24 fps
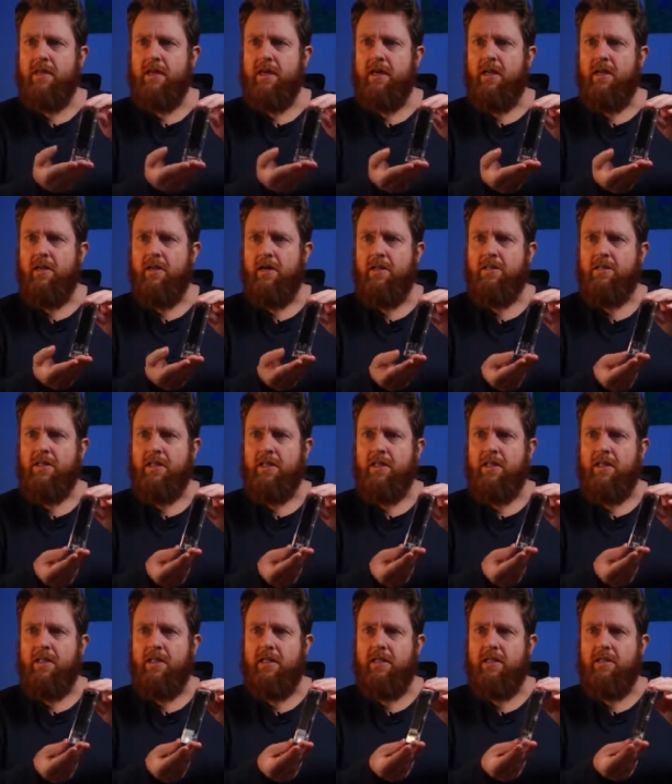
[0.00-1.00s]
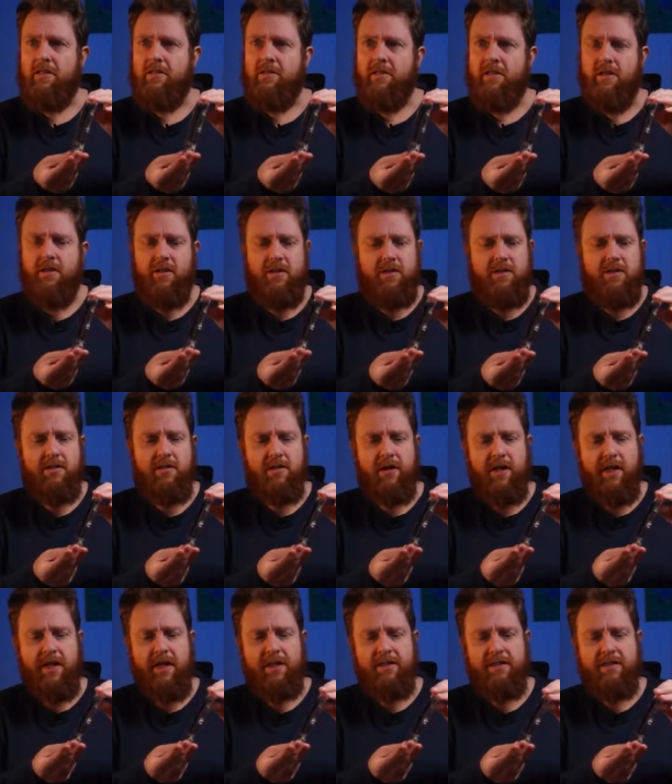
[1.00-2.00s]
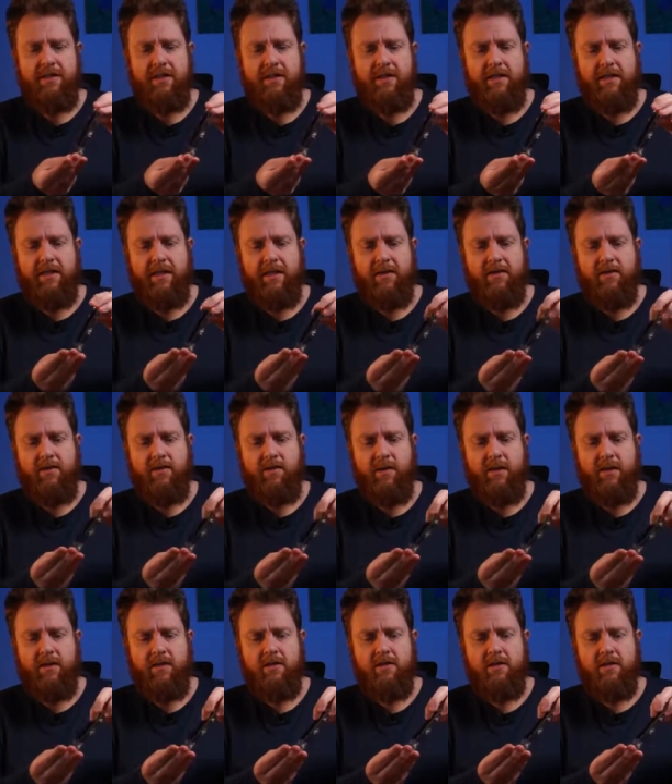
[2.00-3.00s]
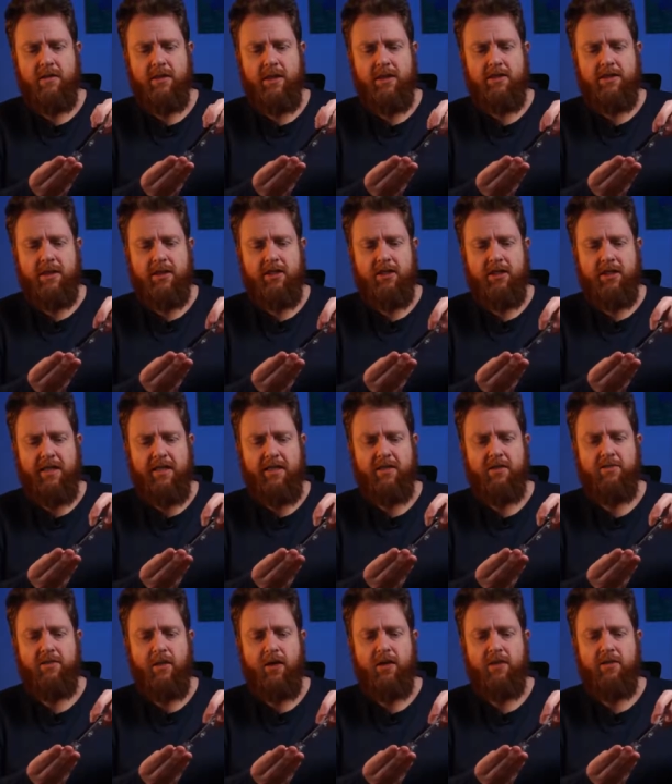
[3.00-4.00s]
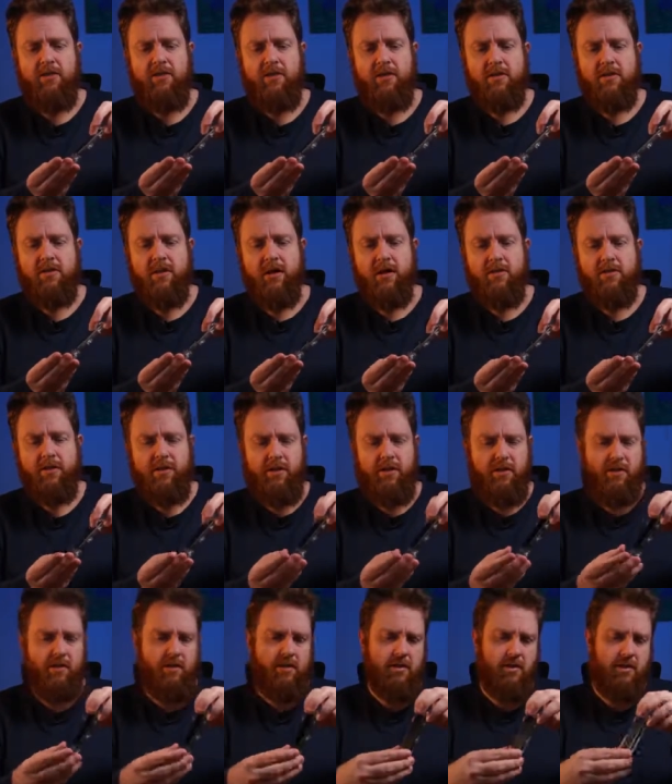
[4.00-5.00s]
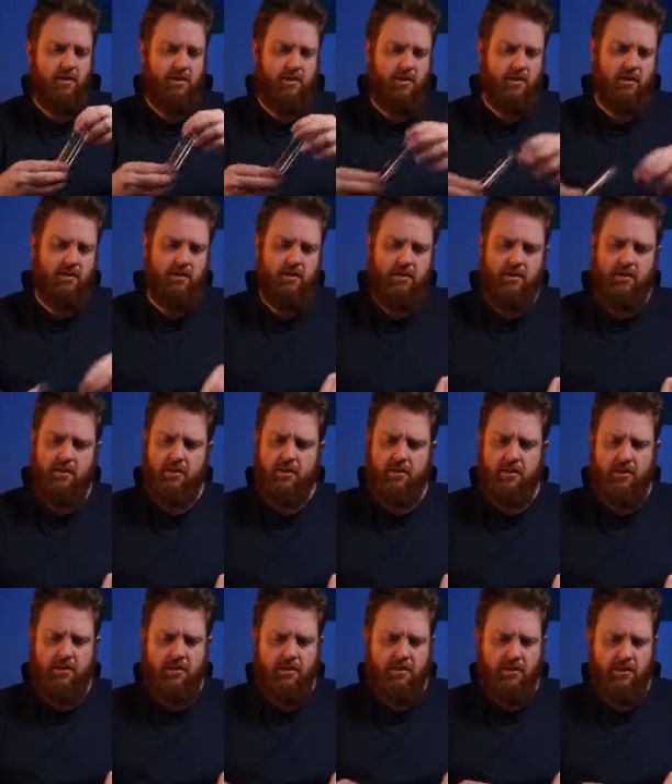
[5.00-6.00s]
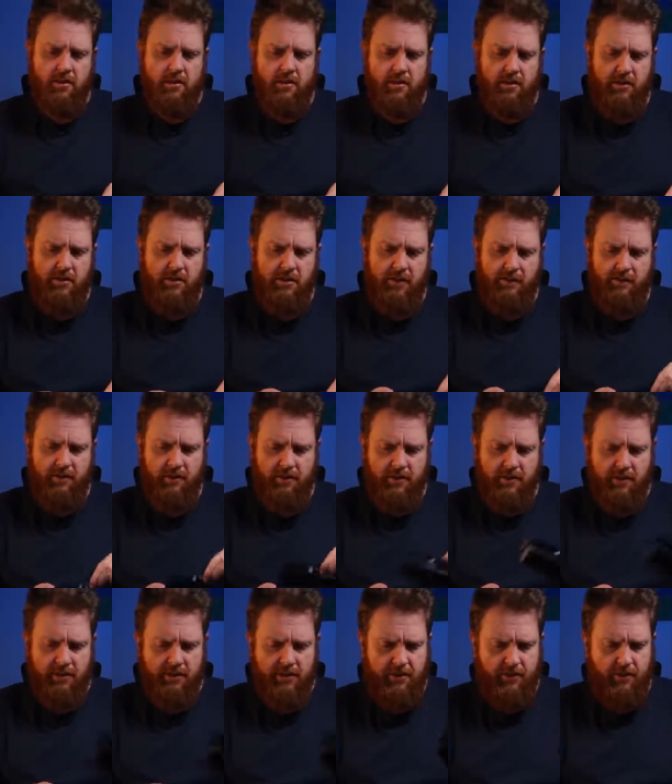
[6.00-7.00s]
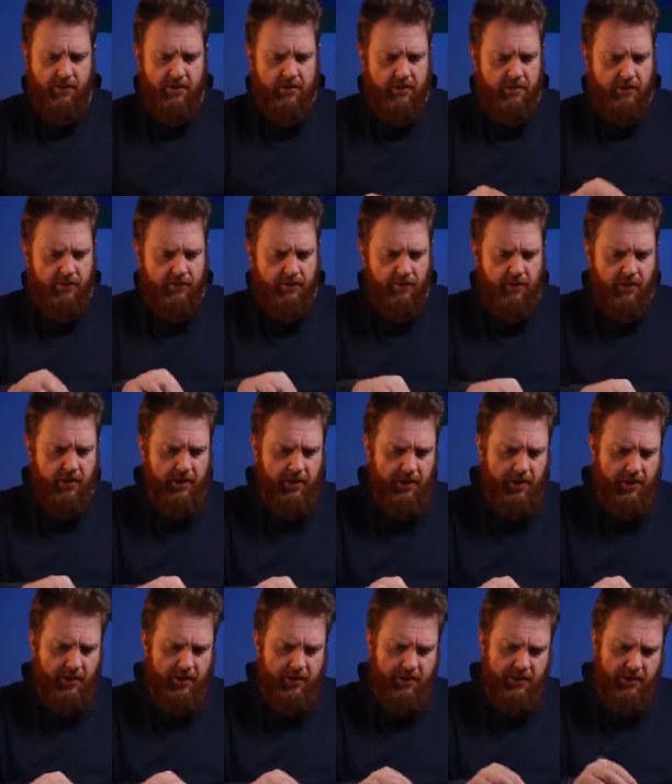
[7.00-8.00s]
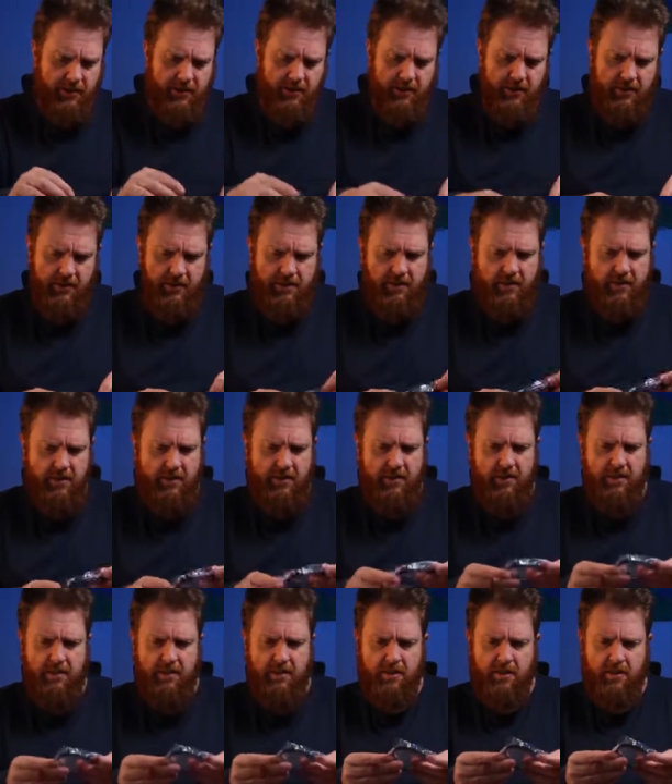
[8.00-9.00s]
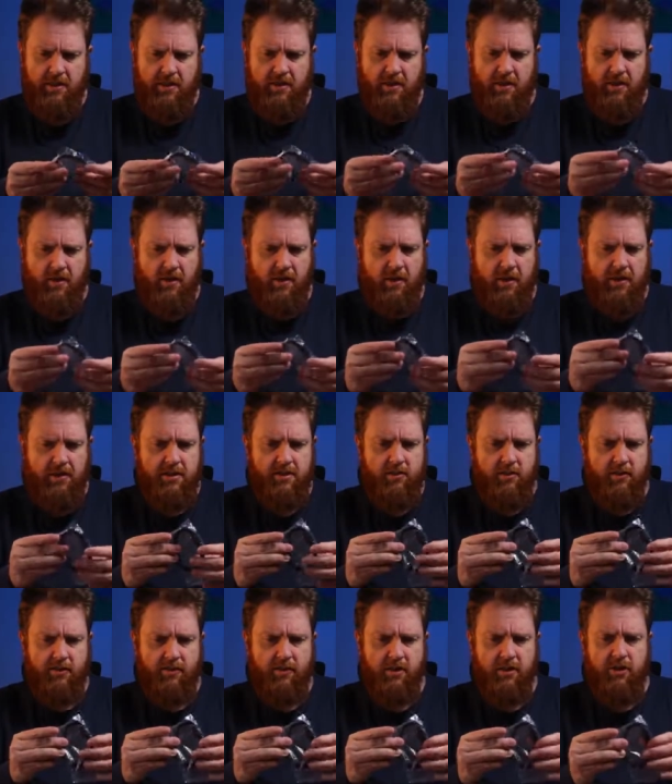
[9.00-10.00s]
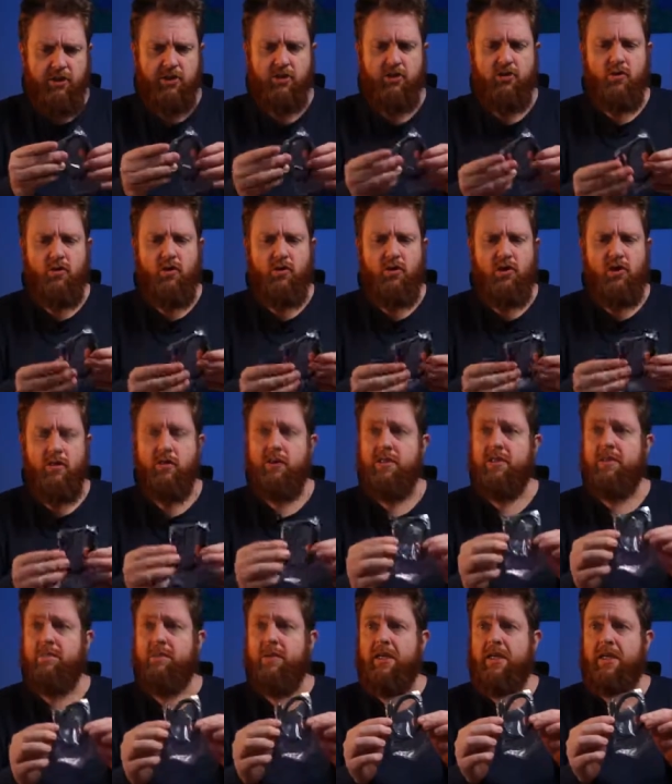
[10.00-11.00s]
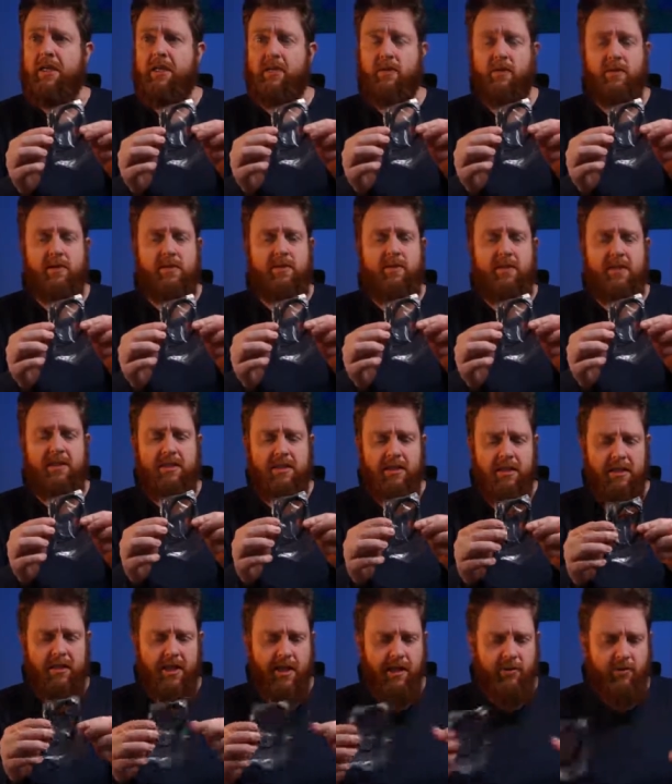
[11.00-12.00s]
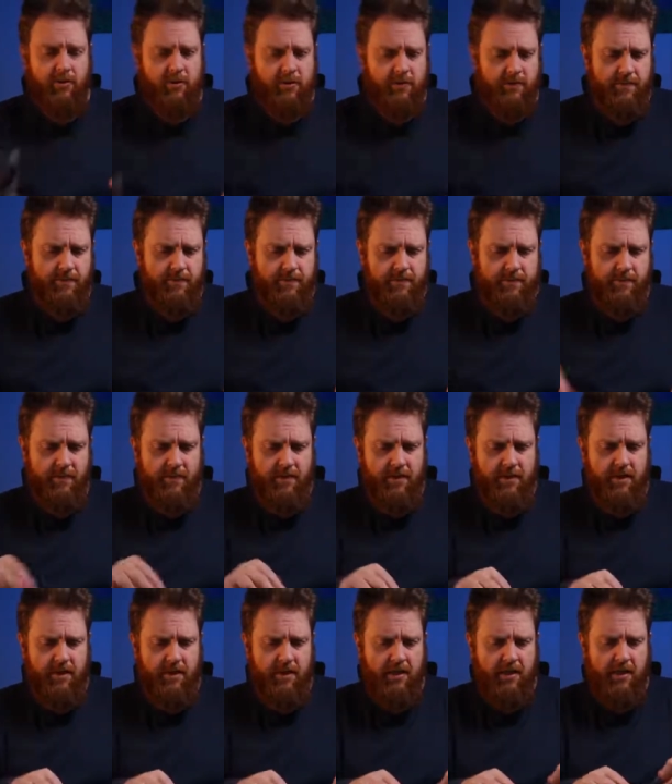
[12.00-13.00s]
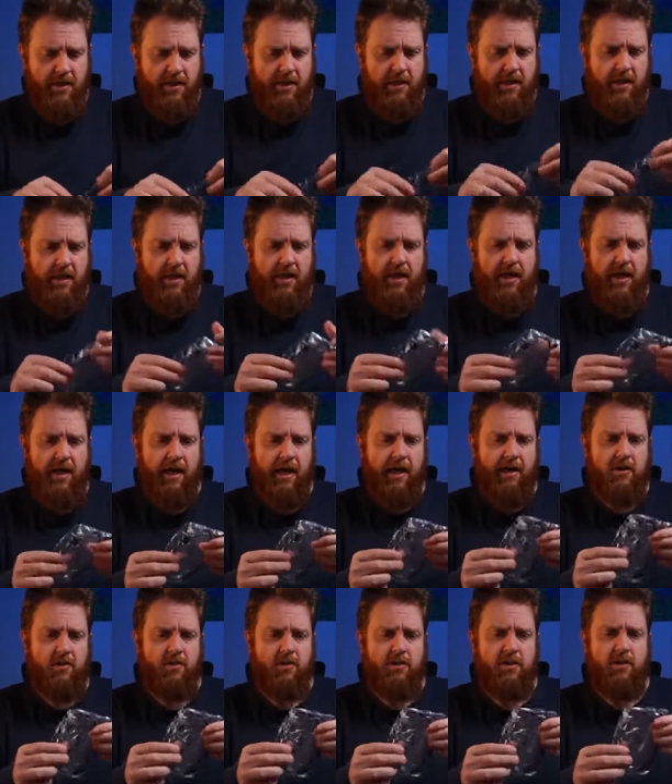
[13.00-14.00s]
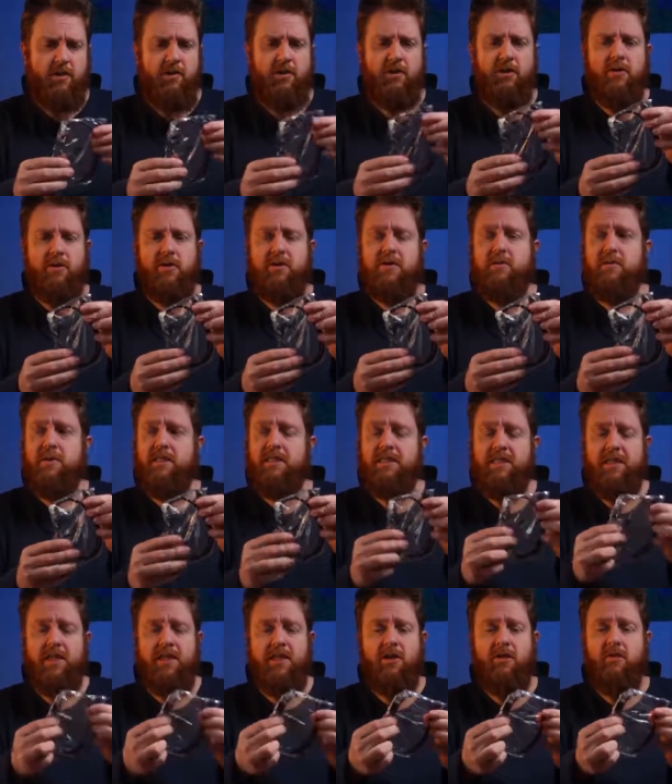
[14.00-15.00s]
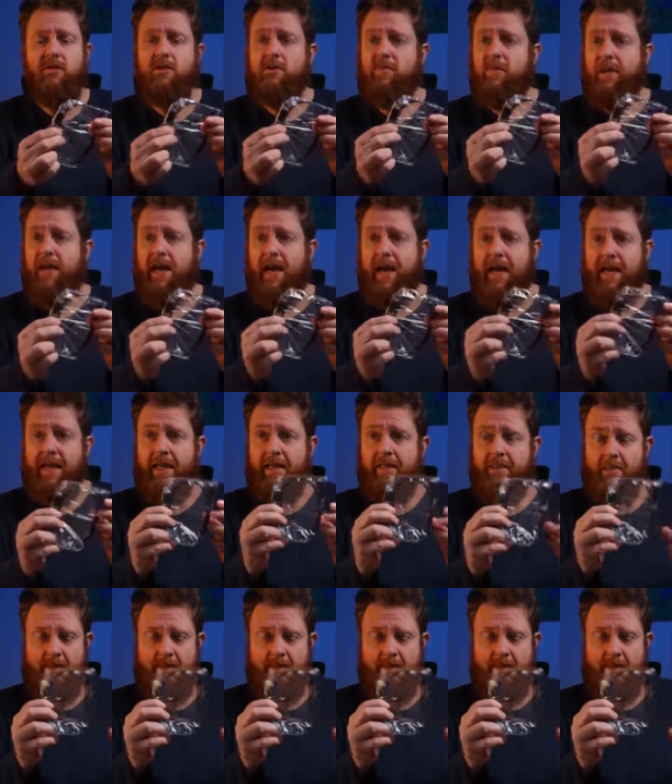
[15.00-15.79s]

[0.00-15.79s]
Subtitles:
a nice and clear little unit. It's got a heatsink in there as well, and that's actually exposed on top. I'll just have a look and see what else we've got in here. All right, so we've got a short USB to USB-C cable, and also a USB-C to USB-A,